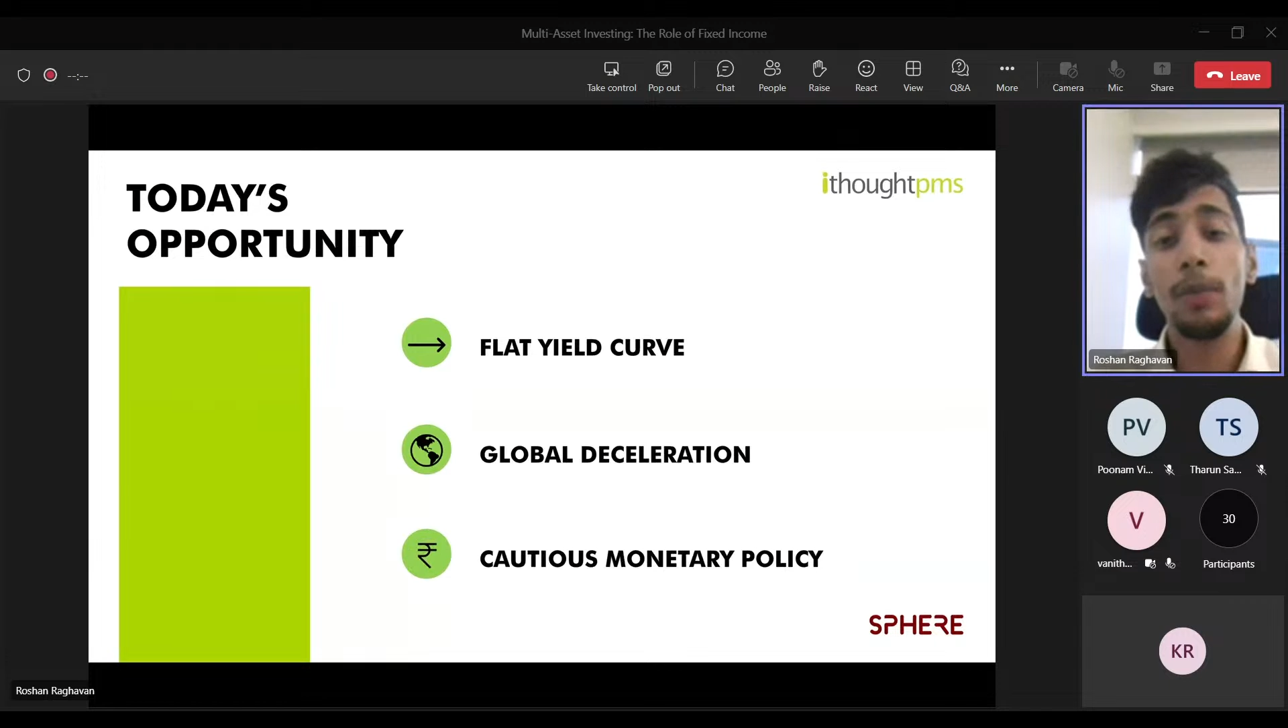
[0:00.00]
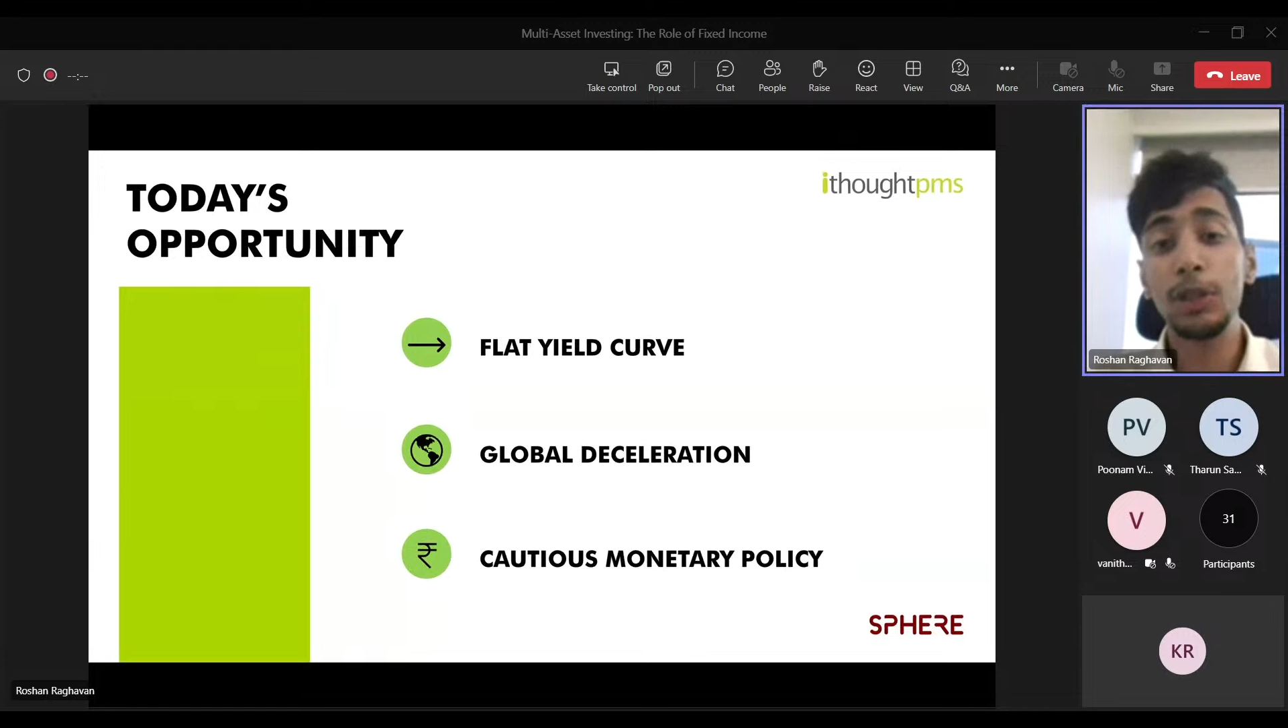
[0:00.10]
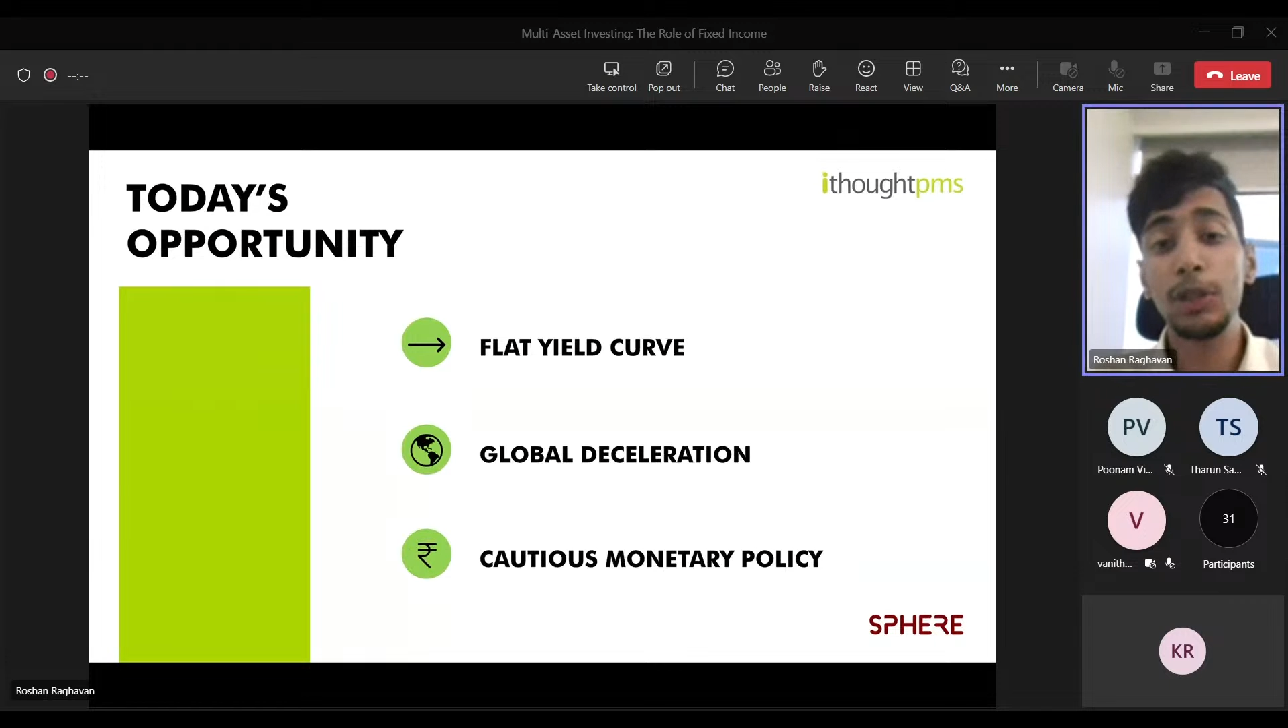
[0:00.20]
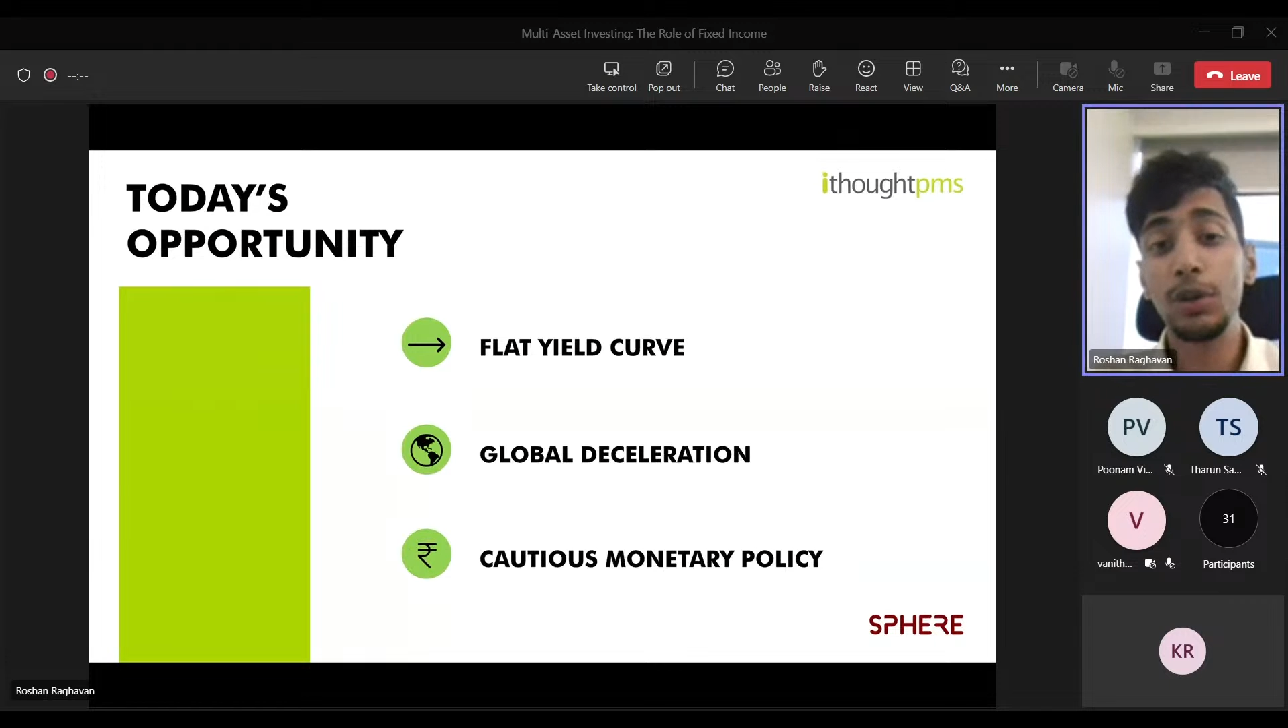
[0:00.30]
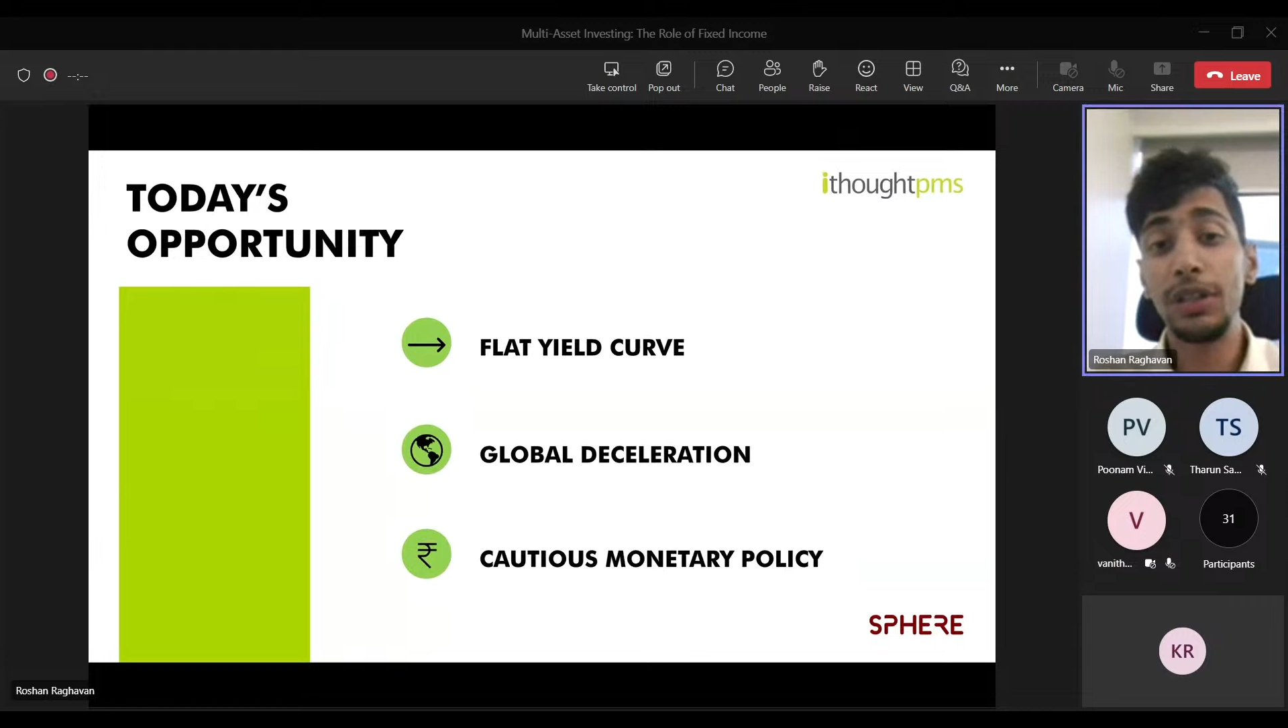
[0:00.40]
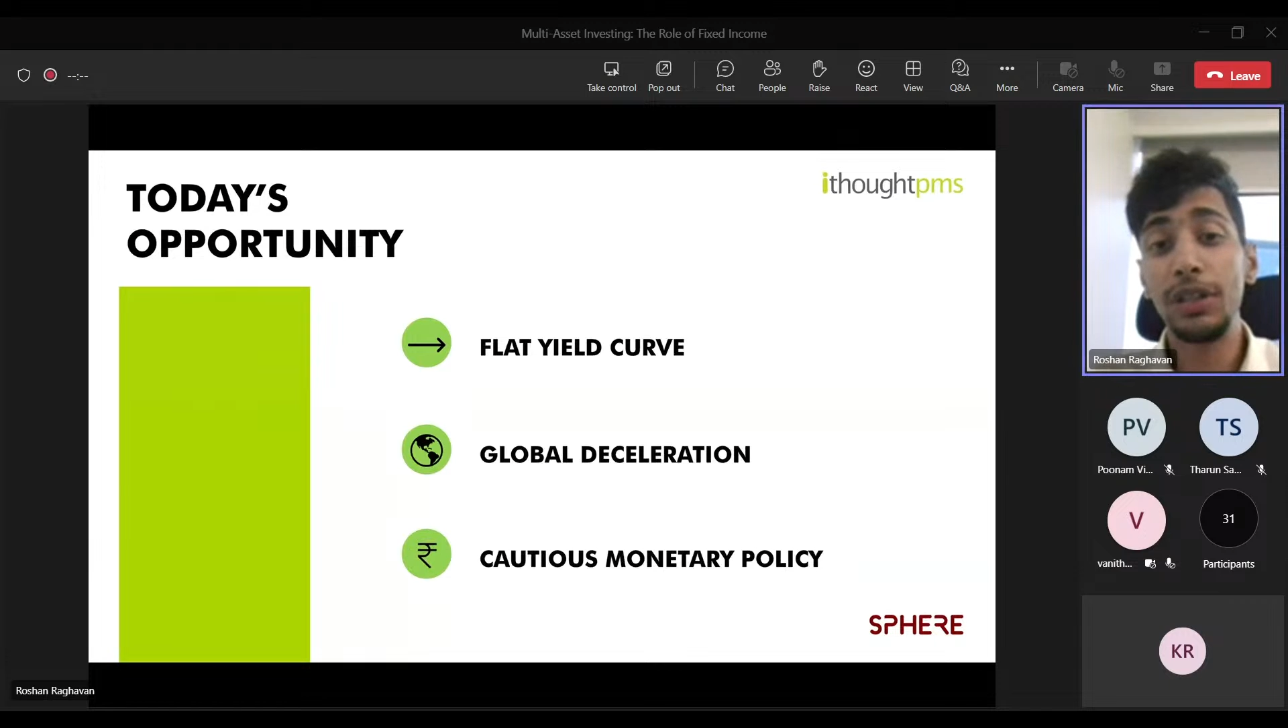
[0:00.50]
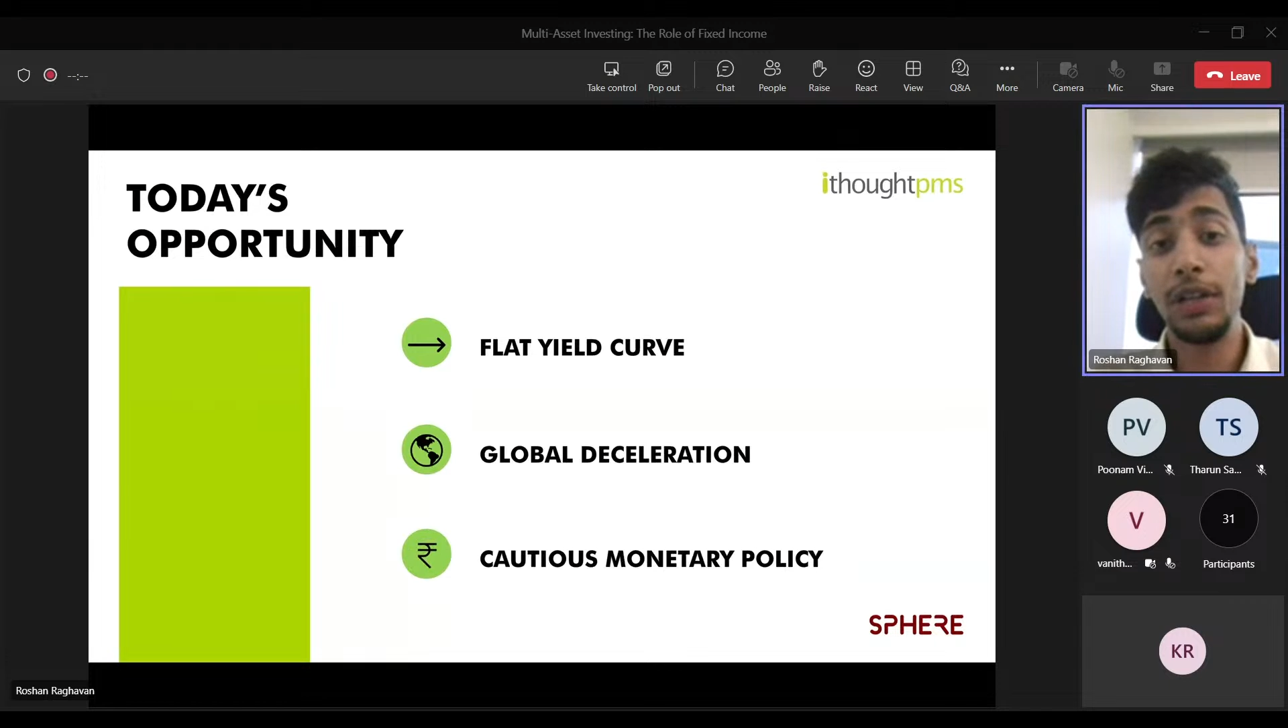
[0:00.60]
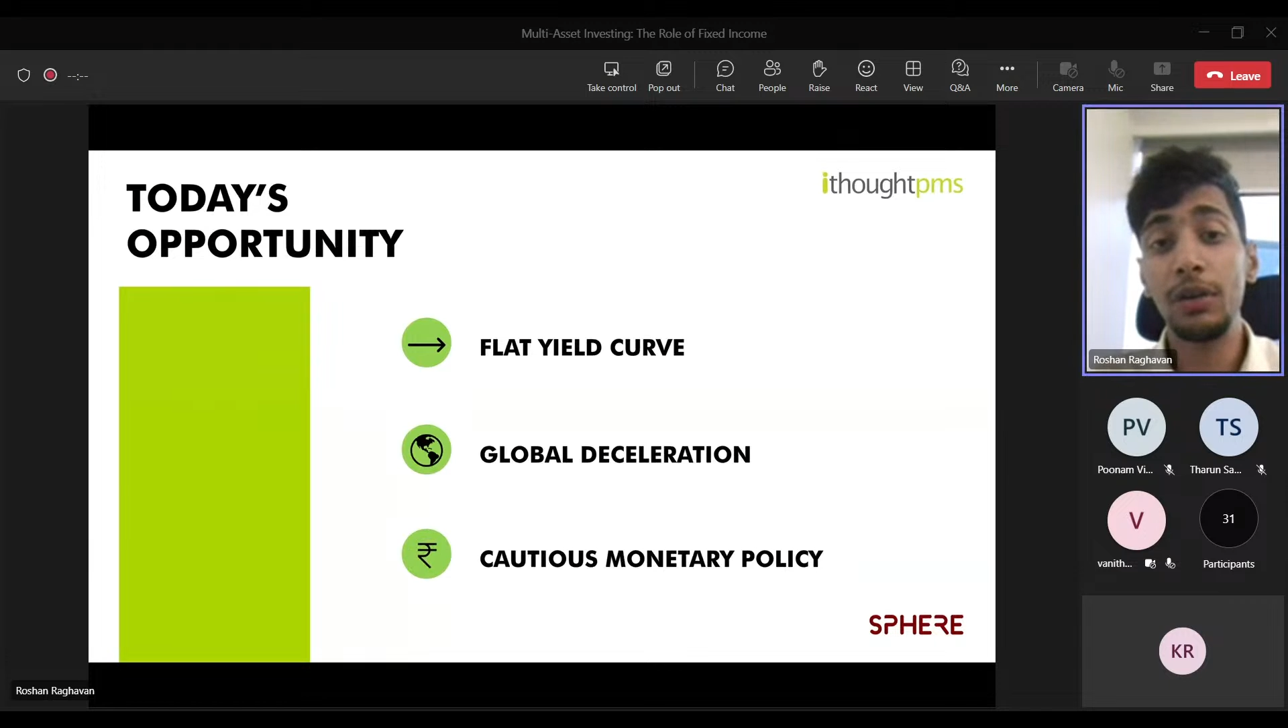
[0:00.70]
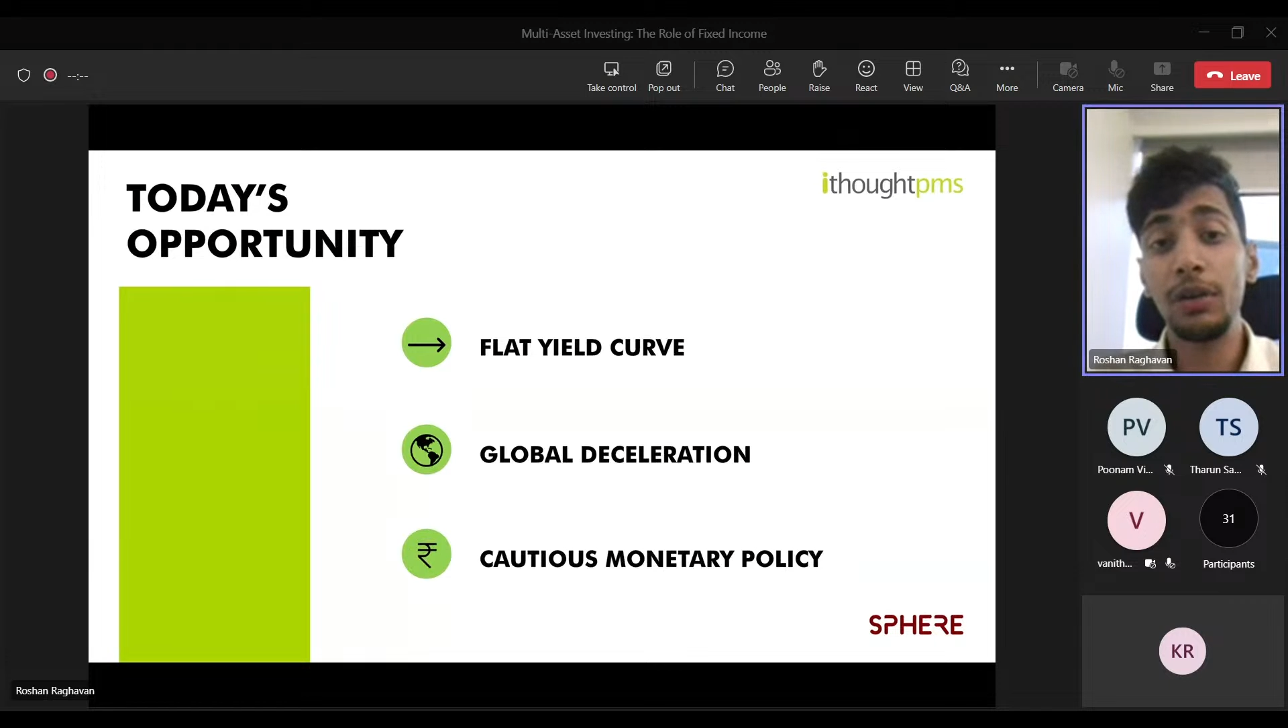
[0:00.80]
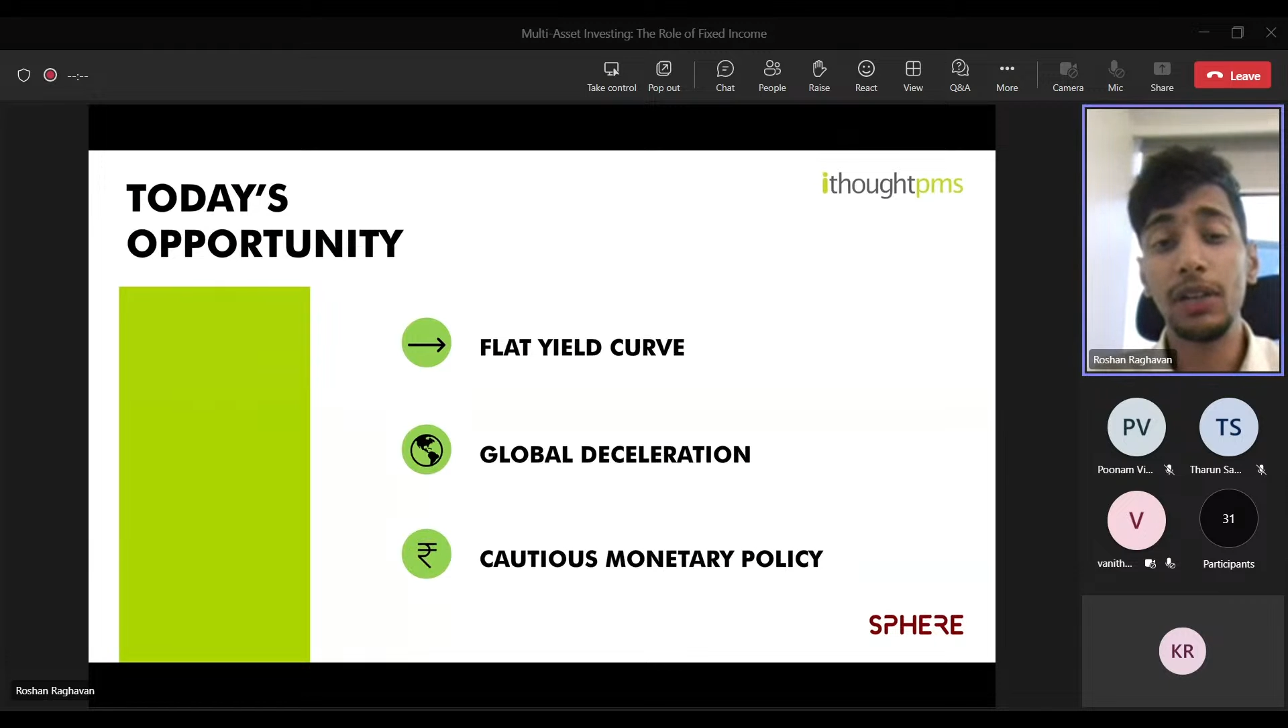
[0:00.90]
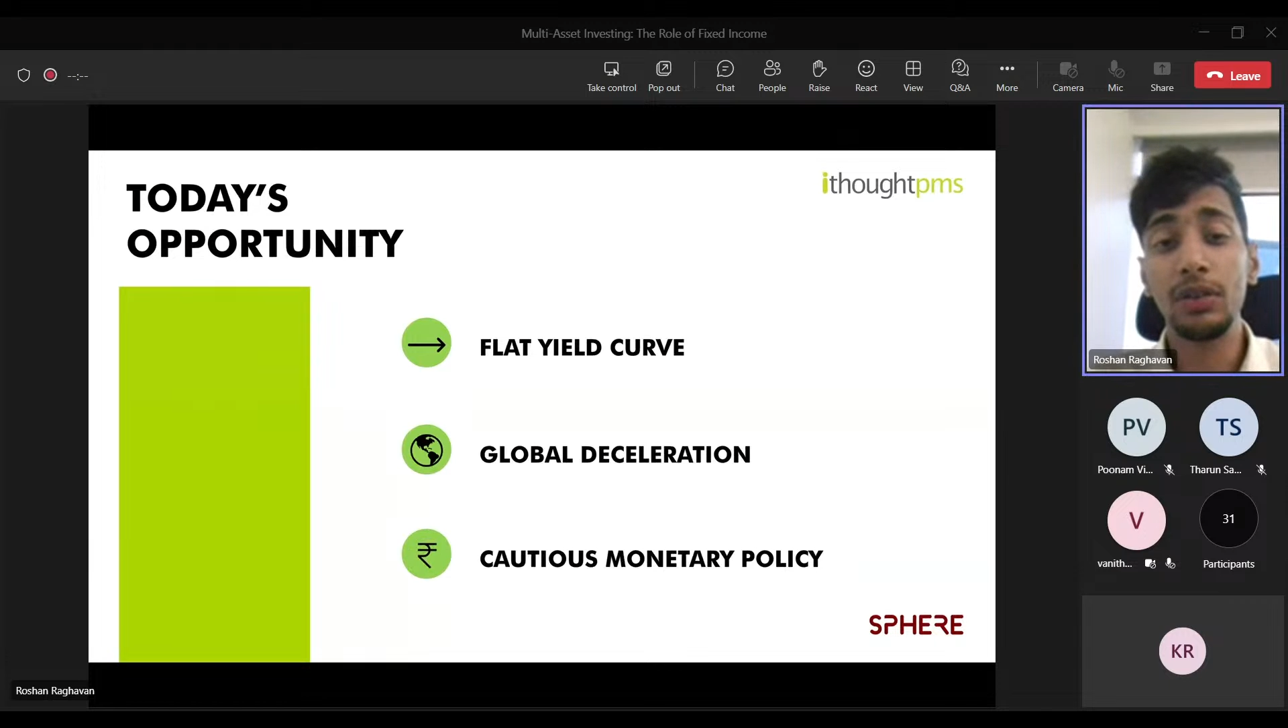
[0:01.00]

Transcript: opportunity today?